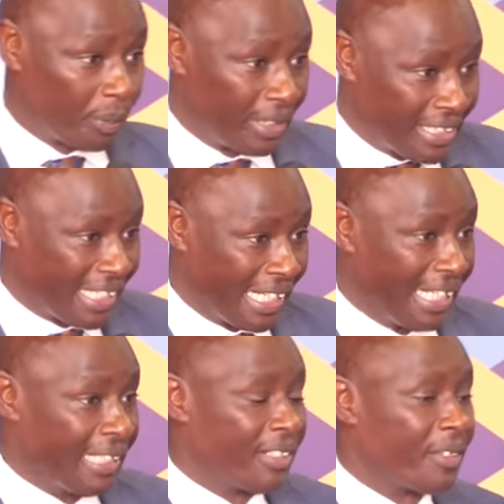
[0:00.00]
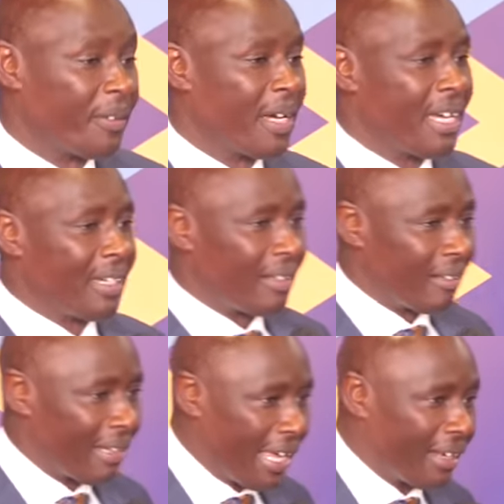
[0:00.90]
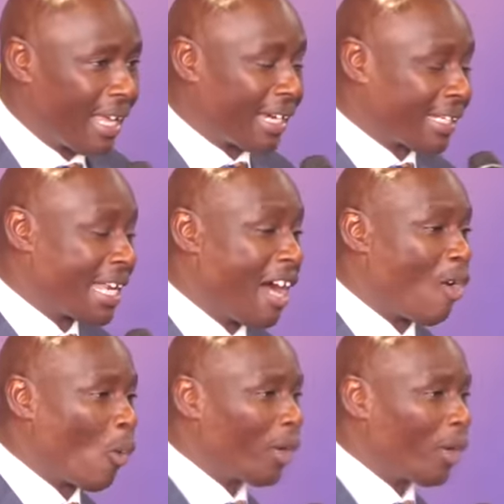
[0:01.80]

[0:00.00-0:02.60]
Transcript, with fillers: politically. You know, like, like now